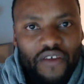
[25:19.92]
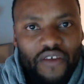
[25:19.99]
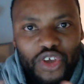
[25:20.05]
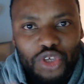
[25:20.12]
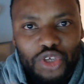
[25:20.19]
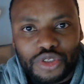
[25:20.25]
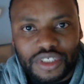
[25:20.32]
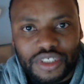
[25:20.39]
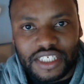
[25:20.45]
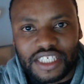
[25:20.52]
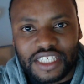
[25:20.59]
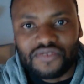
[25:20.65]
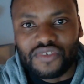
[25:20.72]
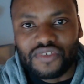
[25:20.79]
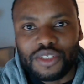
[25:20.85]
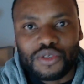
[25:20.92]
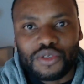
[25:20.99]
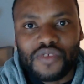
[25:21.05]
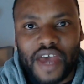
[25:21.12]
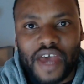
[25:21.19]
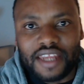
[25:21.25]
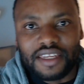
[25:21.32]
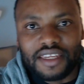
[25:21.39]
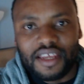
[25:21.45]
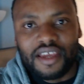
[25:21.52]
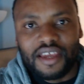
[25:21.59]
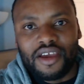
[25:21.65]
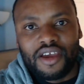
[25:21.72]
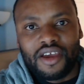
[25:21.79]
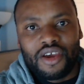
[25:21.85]
But in order for you to successfully do
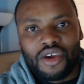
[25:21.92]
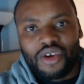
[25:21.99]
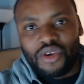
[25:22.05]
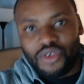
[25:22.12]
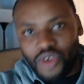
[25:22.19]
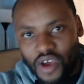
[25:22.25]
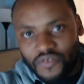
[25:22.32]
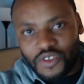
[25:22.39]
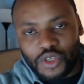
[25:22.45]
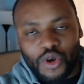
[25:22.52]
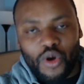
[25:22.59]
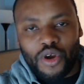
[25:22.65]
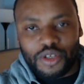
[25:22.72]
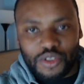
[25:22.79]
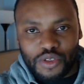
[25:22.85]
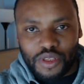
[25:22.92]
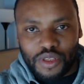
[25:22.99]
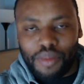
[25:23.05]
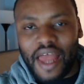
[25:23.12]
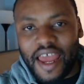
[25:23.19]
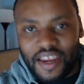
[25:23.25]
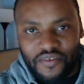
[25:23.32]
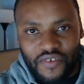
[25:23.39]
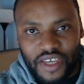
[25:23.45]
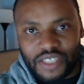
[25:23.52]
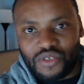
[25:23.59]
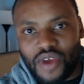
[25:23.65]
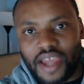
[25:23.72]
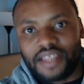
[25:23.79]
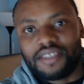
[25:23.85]
that, you have to go into the
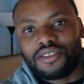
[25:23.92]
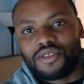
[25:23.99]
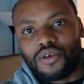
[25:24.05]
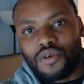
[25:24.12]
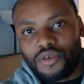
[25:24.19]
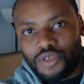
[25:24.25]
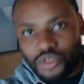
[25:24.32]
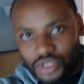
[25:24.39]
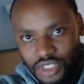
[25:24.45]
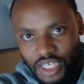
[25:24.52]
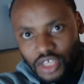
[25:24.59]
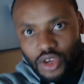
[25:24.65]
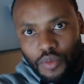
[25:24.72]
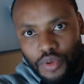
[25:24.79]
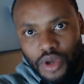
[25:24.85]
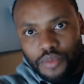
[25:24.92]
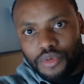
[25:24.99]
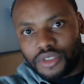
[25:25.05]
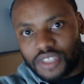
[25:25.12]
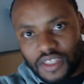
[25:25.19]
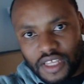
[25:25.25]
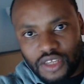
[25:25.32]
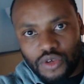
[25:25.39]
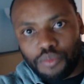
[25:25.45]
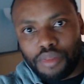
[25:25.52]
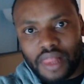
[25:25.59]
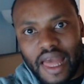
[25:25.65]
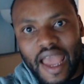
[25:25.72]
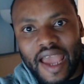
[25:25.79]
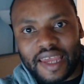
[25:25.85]
planning phase, right? So you seek your purpose
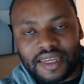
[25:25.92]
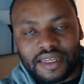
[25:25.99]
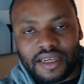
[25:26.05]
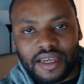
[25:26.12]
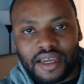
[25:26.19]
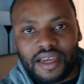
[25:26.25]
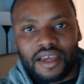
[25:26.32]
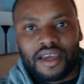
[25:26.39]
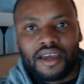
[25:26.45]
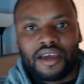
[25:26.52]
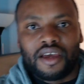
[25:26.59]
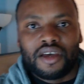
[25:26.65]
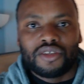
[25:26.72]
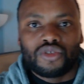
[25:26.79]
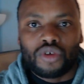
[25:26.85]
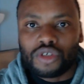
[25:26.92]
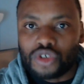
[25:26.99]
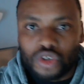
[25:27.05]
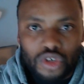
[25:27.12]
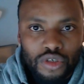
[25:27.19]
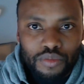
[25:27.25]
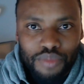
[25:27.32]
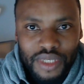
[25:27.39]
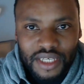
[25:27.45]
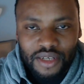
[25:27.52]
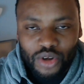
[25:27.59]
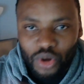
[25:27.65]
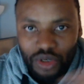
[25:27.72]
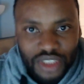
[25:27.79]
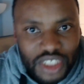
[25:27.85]
and then you plan. So it
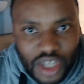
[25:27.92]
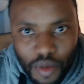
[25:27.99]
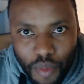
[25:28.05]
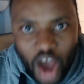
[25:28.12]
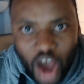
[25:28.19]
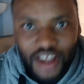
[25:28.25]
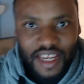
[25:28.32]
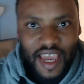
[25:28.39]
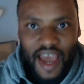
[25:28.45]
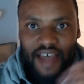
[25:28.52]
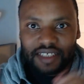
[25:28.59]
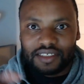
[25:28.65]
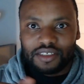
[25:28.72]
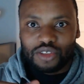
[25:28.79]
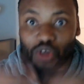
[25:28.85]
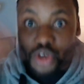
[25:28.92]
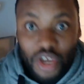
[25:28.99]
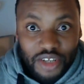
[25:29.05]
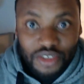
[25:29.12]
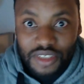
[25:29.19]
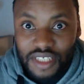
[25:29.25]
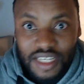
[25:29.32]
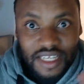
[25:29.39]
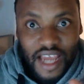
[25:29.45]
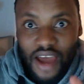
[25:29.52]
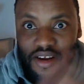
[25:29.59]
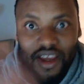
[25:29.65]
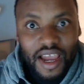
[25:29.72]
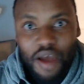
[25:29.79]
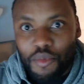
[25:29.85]
could be launching a podcast. So you have to
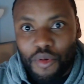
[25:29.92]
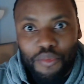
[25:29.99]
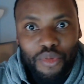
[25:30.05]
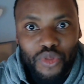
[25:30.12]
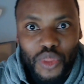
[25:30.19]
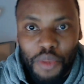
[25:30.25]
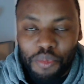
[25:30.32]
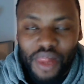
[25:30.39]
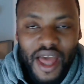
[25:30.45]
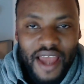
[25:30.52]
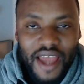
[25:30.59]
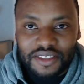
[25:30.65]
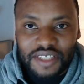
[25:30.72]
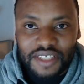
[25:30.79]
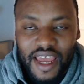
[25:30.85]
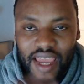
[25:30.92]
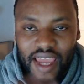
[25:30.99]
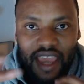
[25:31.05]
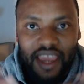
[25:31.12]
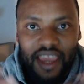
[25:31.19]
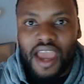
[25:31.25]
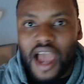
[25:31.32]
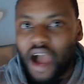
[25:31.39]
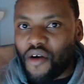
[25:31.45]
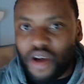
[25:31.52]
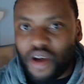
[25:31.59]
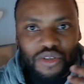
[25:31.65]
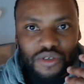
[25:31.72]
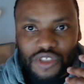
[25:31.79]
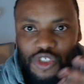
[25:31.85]
sit down and come up with a plan to say, like, hey,
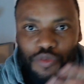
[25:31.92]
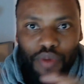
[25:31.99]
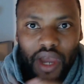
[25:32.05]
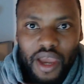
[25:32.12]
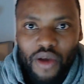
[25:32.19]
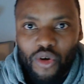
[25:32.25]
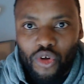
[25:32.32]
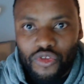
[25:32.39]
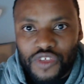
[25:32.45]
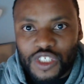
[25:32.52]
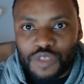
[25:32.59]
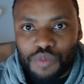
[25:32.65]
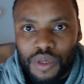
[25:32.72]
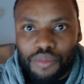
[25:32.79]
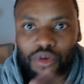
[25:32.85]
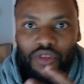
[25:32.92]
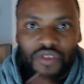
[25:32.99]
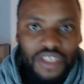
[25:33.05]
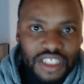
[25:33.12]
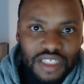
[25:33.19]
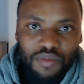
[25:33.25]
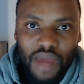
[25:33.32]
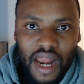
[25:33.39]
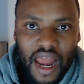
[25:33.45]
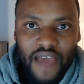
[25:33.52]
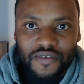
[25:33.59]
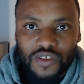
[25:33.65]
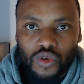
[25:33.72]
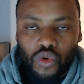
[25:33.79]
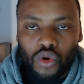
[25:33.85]
I want to inspire all these people. This
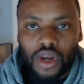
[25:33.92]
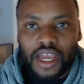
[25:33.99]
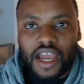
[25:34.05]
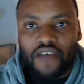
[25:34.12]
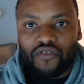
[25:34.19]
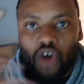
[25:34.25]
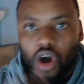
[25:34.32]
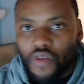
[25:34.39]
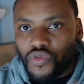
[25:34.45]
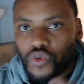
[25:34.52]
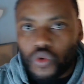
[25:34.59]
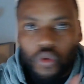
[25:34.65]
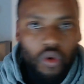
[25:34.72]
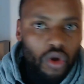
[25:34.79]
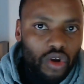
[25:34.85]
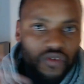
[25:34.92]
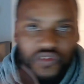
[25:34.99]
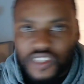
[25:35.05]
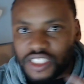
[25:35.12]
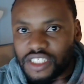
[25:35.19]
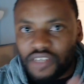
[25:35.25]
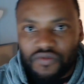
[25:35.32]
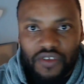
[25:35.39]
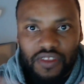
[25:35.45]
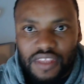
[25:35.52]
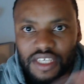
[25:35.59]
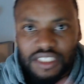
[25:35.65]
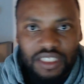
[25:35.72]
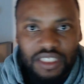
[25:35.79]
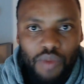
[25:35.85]
is my life's calling. I've gone through all of these
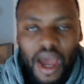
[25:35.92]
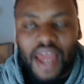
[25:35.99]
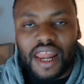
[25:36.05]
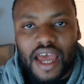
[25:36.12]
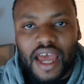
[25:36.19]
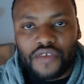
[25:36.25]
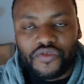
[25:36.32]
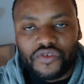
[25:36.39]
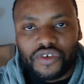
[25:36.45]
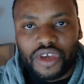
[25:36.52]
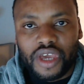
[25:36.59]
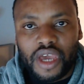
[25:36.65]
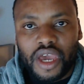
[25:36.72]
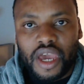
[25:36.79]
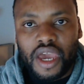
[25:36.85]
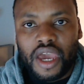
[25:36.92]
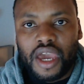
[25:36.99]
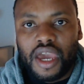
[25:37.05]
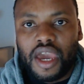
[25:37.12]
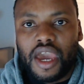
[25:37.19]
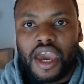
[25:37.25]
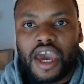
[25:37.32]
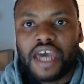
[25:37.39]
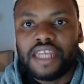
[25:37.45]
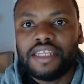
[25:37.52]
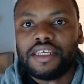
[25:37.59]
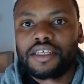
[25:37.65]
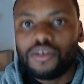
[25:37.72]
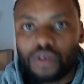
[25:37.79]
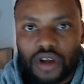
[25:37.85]
different things in my life.
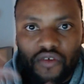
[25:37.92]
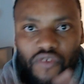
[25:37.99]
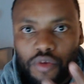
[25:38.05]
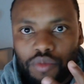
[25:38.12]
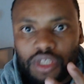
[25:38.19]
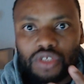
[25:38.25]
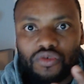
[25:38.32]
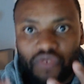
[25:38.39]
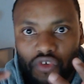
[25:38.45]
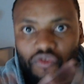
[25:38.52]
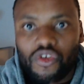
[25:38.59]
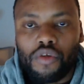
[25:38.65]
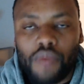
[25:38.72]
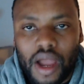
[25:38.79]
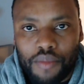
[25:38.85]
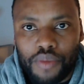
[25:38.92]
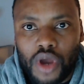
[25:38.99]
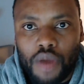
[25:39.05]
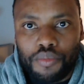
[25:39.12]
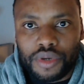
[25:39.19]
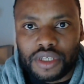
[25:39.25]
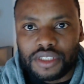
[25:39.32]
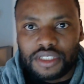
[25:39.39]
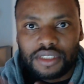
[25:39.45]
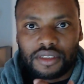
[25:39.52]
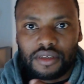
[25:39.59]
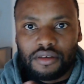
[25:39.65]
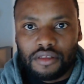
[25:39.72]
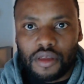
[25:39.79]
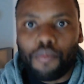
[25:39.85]
And in order for me to fulfill my
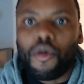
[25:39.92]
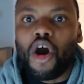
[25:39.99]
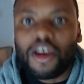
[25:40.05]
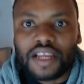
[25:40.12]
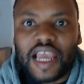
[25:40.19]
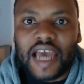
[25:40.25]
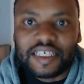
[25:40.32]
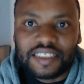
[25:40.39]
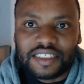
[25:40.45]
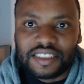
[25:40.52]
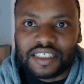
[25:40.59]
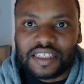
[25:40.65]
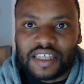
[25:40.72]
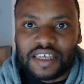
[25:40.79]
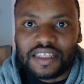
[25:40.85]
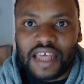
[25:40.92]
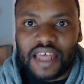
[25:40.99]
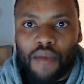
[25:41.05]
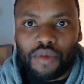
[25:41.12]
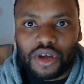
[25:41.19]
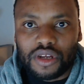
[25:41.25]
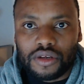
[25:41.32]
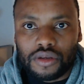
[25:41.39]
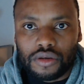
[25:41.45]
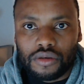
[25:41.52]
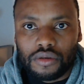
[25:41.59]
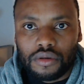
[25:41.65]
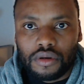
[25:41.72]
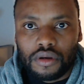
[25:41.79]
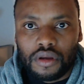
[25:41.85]
purpose, the podcast is the thing that I'm
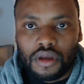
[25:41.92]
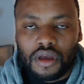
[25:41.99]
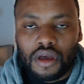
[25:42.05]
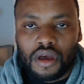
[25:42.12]
going to do.